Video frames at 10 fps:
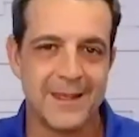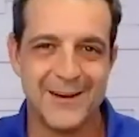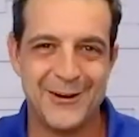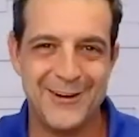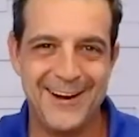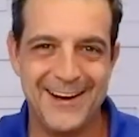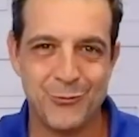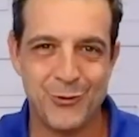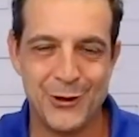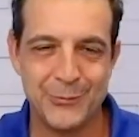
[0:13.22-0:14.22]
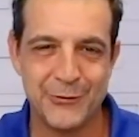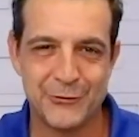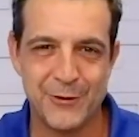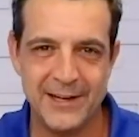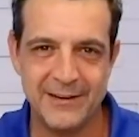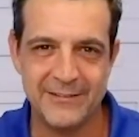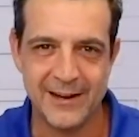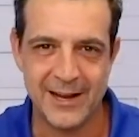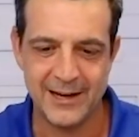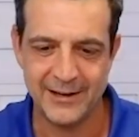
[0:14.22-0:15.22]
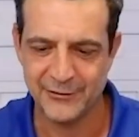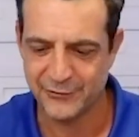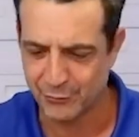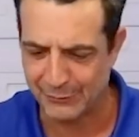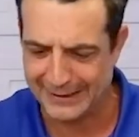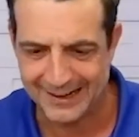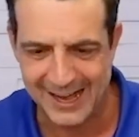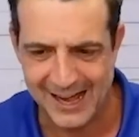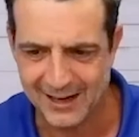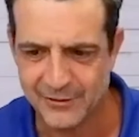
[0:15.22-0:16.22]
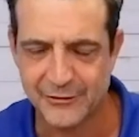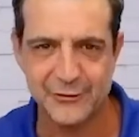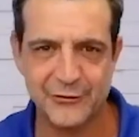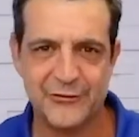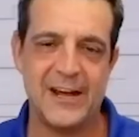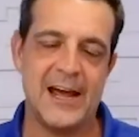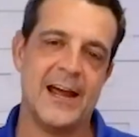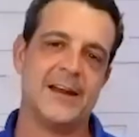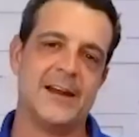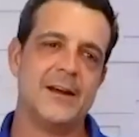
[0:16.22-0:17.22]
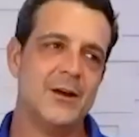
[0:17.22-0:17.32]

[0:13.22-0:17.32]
right, welcome to the training today. It is three o'clock Thursday.